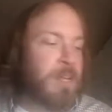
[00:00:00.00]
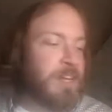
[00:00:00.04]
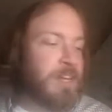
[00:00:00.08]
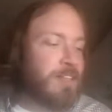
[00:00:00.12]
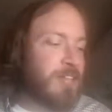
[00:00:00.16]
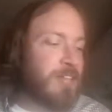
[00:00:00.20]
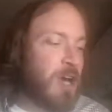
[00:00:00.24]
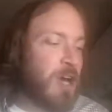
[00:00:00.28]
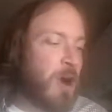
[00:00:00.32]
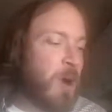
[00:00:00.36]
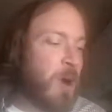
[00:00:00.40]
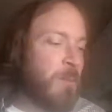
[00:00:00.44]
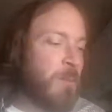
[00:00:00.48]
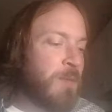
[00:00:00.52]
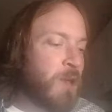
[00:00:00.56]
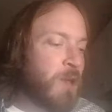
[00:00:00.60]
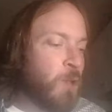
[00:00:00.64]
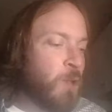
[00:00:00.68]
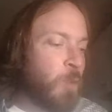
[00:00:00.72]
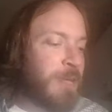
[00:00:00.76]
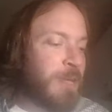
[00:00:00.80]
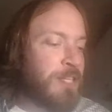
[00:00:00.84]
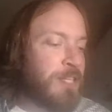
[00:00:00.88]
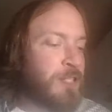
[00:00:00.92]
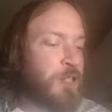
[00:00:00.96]
So
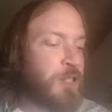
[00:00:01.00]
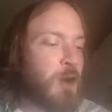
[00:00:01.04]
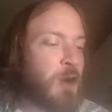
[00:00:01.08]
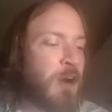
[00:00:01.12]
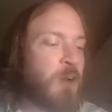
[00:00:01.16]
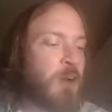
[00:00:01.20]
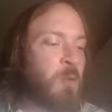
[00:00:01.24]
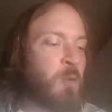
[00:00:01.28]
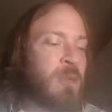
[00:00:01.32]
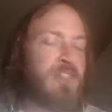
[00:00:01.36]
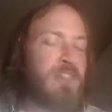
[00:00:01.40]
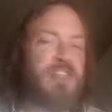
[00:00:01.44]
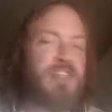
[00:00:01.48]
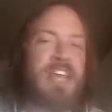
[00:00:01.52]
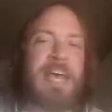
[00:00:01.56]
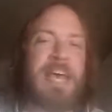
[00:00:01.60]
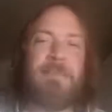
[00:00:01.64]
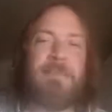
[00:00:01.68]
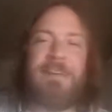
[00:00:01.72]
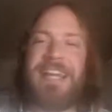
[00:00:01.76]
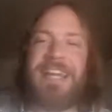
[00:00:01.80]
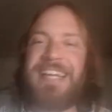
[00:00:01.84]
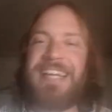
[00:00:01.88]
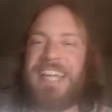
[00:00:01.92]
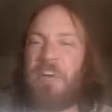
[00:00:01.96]
we start with
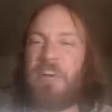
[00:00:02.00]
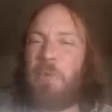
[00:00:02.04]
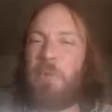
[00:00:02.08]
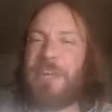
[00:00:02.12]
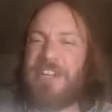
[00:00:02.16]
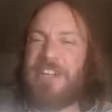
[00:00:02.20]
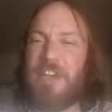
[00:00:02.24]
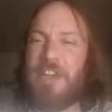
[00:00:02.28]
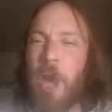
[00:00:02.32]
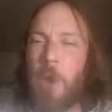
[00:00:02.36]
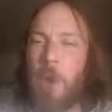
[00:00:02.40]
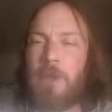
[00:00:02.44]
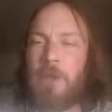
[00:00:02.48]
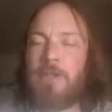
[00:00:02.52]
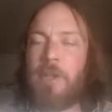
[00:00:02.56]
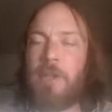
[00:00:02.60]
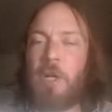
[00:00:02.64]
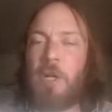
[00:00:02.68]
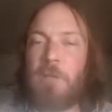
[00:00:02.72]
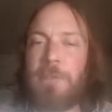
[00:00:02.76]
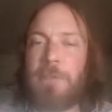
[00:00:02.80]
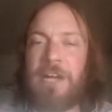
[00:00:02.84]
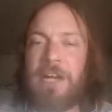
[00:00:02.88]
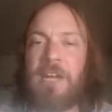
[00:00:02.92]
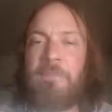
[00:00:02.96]
them. And again, we know a
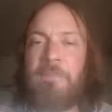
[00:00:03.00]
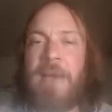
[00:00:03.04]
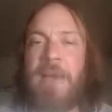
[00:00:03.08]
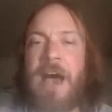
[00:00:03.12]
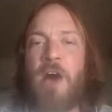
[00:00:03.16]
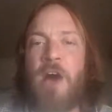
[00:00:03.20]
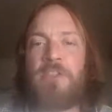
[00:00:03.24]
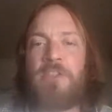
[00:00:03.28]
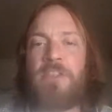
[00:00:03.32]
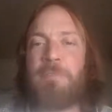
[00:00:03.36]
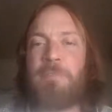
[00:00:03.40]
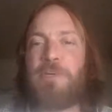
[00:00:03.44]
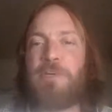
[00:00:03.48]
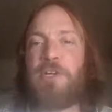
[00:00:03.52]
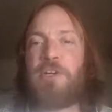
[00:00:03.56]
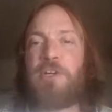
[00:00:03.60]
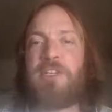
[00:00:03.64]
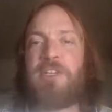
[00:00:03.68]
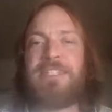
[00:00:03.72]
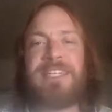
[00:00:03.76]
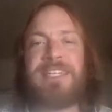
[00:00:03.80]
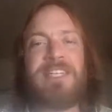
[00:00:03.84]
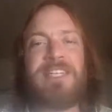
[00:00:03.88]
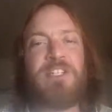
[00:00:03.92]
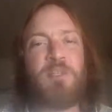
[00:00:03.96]
little bit about the
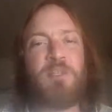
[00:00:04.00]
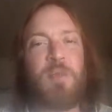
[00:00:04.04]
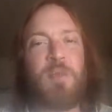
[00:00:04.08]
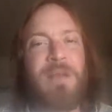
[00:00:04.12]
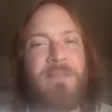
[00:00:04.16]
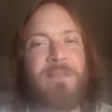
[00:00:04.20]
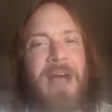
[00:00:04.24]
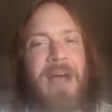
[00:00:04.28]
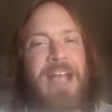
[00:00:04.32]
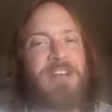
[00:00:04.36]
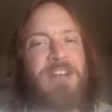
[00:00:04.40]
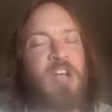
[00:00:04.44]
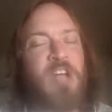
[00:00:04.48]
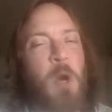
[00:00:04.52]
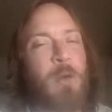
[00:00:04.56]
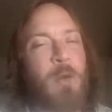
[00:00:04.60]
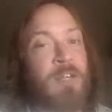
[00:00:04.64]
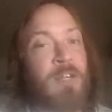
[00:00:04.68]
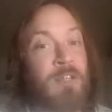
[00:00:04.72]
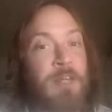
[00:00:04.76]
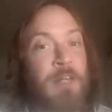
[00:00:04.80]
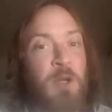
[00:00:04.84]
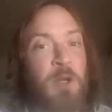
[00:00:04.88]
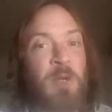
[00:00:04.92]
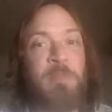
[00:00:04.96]
Puritans. We might know a
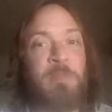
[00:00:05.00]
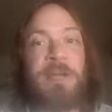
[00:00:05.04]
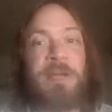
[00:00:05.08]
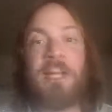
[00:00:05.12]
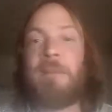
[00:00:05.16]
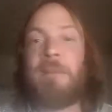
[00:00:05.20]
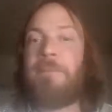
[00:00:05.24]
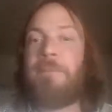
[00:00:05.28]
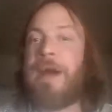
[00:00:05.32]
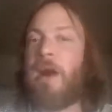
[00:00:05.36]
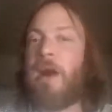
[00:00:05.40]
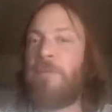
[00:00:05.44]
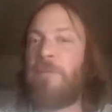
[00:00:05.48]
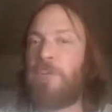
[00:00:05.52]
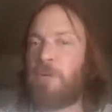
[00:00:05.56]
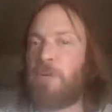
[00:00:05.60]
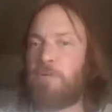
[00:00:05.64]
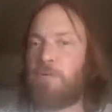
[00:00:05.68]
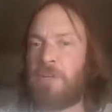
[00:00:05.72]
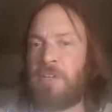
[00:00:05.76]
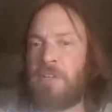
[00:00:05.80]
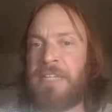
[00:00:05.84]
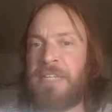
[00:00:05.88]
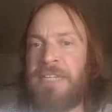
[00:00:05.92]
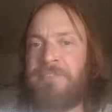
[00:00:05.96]
little bit about their
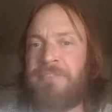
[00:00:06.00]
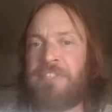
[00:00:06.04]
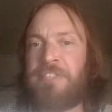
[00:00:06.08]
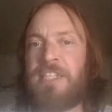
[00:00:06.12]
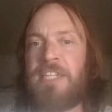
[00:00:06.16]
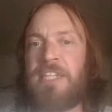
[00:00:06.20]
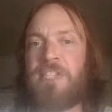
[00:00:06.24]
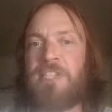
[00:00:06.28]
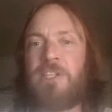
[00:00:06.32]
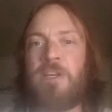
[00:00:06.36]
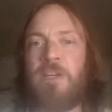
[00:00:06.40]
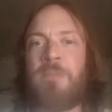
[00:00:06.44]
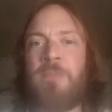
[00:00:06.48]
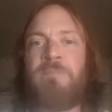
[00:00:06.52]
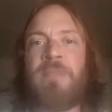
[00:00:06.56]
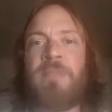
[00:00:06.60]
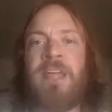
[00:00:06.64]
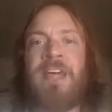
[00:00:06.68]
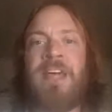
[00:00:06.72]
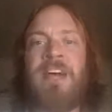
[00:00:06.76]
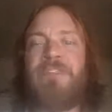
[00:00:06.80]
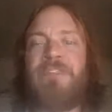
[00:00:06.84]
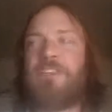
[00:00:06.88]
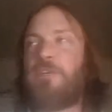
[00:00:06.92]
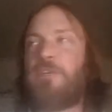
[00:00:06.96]
belief system.
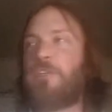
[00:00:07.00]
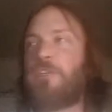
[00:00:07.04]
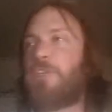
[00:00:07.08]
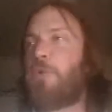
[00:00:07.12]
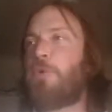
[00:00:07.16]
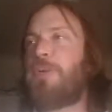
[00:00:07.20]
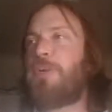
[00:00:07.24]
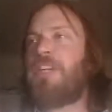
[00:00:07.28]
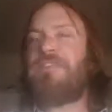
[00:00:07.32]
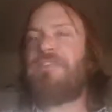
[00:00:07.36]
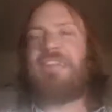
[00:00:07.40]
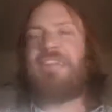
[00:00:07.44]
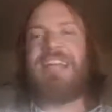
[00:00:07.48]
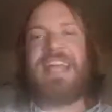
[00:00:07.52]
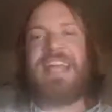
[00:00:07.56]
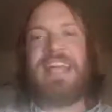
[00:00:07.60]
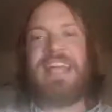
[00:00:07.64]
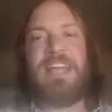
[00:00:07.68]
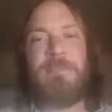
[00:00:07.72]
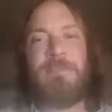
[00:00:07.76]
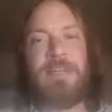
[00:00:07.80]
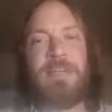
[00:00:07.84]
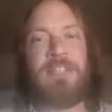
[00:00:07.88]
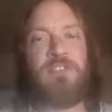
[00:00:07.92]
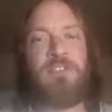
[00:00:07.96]
There's sort of an
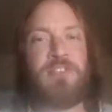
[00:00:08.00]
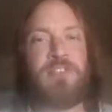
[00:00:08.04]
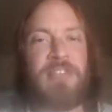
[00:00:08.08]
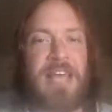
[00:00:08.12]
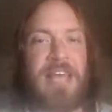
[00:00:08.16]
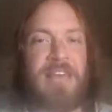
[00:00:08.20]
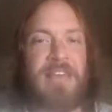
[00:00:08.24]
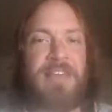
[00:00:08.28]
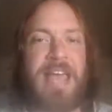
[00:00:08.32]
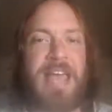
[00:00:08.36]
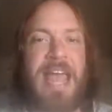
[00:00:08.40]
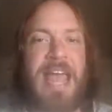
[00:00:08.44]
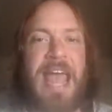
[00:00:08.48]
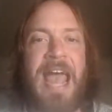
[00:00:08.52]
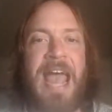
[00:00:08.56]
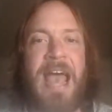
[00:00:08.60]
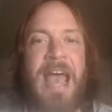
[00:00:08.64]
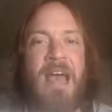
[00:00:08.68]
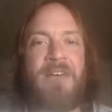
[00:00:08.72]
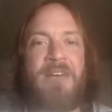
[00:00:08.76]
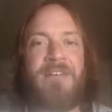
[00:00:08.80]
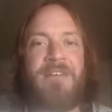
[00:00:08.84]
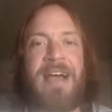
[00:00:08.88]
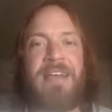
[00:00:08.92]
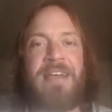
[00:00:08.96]
image that they
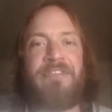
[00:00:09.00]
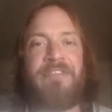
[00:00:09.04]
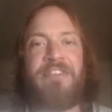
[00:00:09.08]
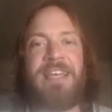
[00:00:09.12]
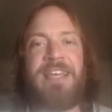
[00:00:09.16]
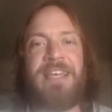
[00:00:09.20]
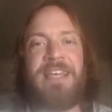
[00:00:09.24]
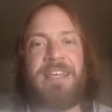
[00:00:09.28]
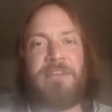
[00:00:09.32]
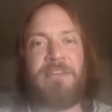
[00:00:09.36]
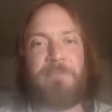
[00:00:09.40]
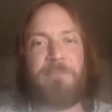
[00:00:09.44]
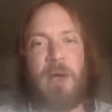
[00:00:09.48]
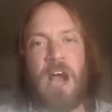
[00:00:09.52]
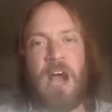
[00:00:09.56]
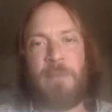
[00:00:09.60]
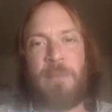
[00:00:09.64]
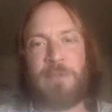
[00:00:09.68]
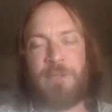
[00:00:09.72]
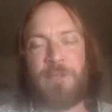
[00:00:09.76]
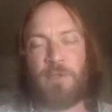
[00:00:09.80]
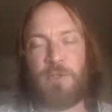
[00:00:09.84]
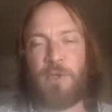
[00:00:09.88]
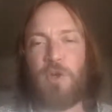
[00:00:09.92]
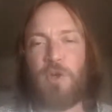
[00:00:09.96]
have, I think, in
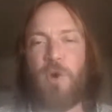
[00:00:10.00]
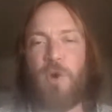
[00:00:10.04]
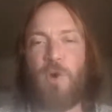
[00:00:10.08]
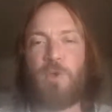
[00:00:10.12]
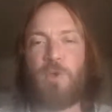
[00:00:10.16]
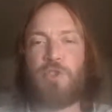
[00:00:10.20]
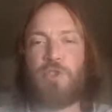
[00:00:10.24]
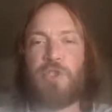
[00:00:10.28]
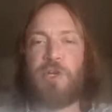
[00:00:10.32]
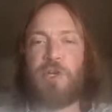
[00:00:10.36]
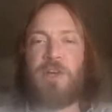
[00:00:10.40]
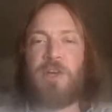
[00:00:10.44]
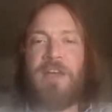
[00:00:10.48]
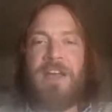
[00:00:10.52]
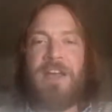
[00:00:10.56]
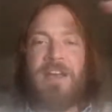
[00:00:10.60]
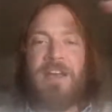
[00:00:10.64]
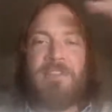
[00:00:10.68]
popular culture.